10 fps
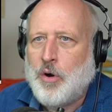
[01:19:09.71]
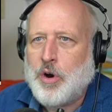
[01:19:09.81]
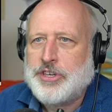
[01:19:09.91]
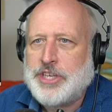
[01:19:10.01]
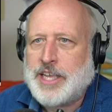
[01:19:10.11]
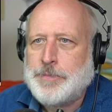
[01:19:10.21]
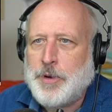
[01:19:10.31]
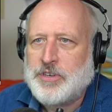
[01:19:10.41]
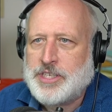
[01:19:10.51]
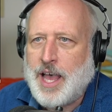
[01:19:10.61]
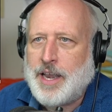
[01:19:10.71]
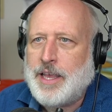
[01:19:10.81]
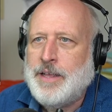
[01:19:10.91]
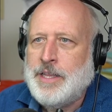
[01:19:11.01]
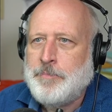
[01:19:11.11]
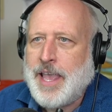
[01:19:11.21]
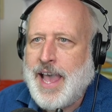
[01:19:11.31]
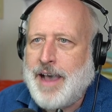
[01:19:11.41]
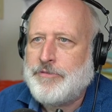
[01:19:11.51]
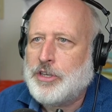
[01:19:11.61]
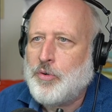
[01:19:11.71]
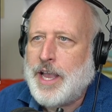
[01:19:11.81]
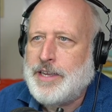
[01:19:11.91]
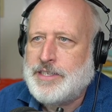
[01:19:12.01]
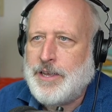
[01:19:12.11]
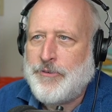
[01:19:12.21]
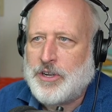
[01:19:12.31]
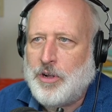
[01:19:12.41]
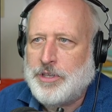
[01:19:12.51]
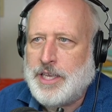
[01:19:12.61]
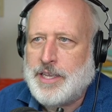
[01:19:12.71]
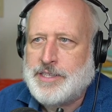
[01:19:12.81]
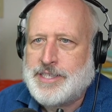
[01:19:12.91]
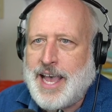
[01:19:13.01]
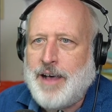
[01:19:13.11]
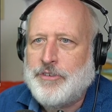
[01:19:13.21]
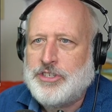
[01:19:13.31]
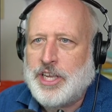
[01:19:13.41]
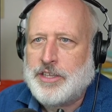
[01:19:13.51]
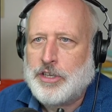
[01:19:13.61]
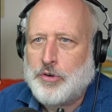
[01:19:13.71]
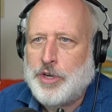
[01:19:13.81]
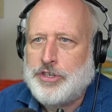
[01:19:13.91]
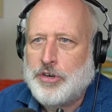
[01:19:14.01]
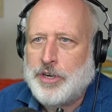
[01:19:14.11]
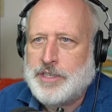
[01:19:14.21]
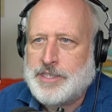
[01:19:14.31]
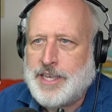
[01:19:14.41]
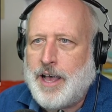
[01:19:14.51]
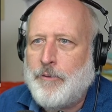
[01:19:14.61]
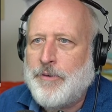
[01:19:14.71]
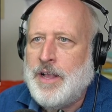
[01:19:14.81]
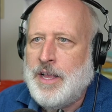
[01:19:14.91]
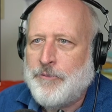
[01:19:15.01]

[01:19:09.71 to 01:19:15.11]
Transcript: or a Shakespeare sonnet may have the greatest difficulty in salvaging the creature itself